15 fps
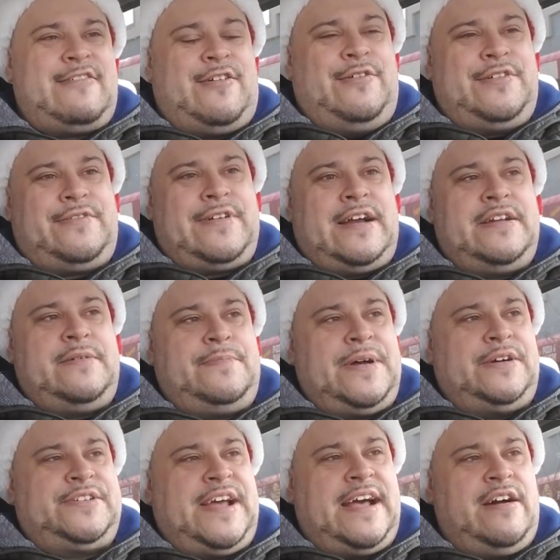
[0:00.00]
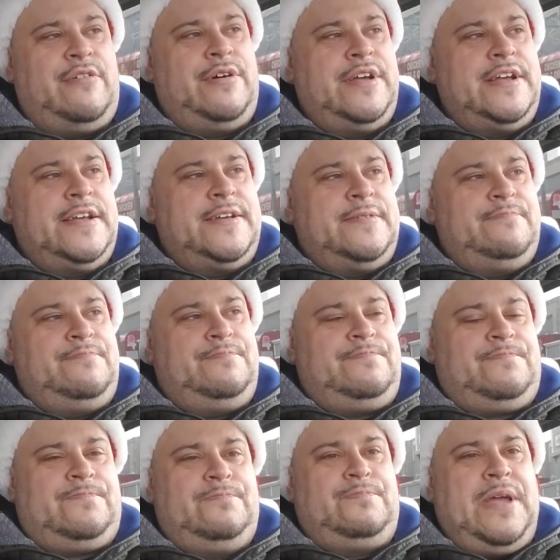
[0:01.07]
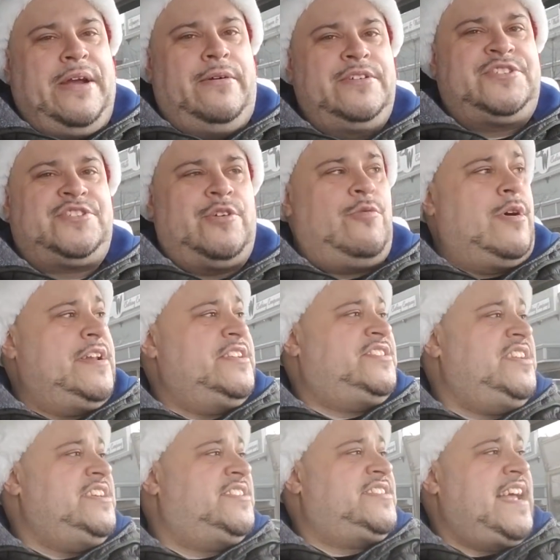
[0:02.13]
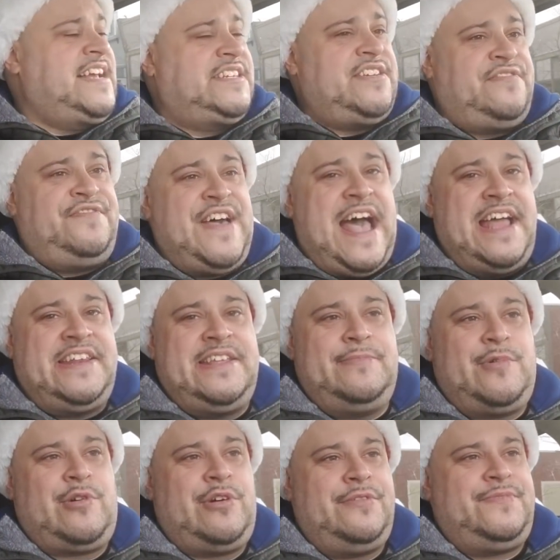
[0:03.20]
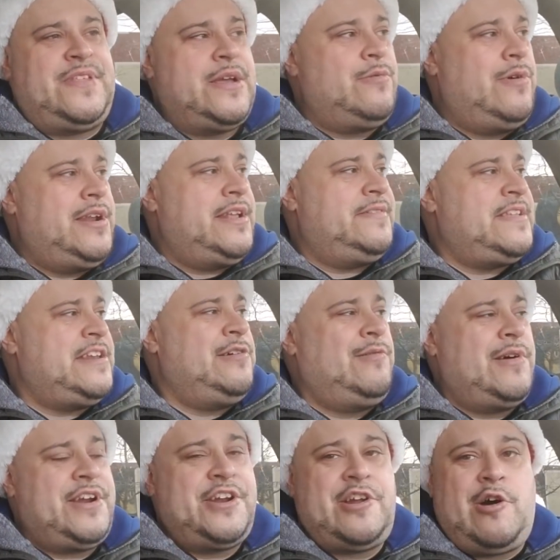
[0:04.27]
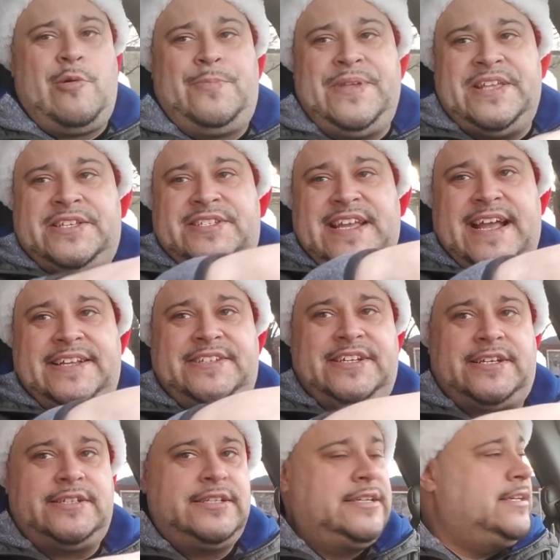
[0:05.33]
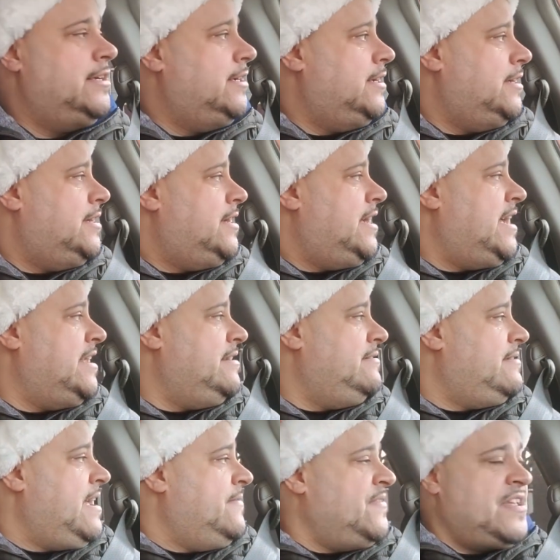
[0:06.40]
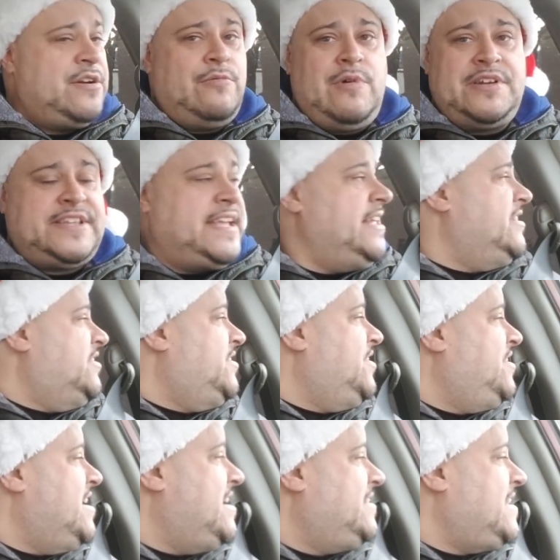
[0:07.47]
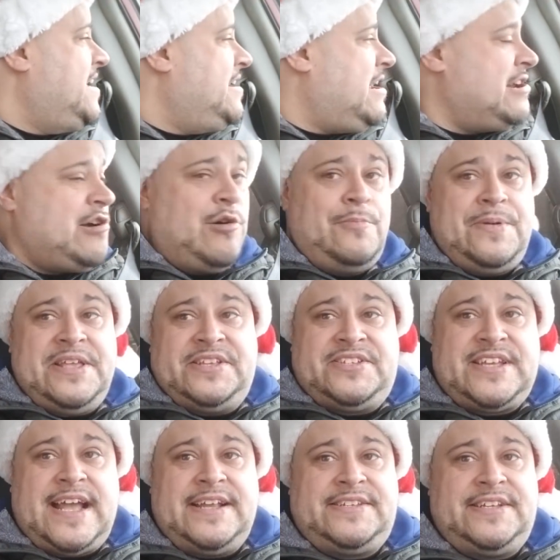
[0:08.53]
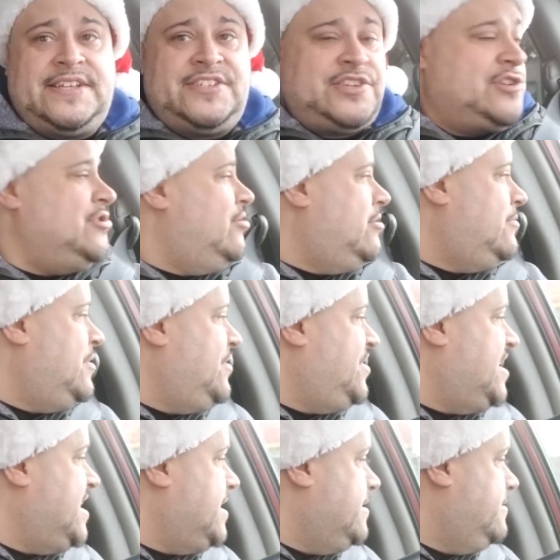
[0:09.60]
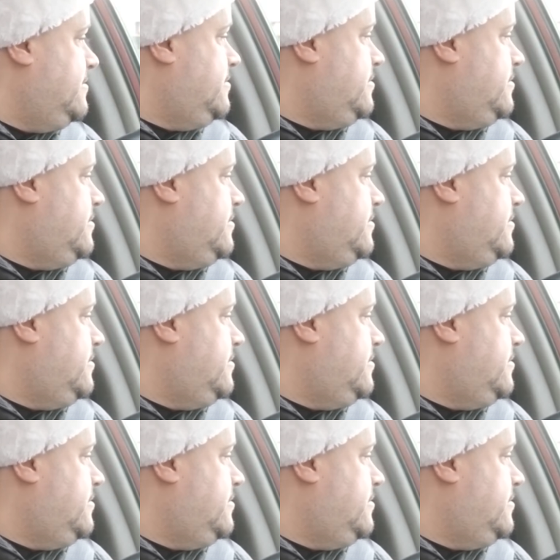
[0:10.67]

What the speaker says: going around about how parents don't want to see Santa fat anymore. They don't want an obese Santa. And they don't want kids to think that an obese Santa is a normal thing.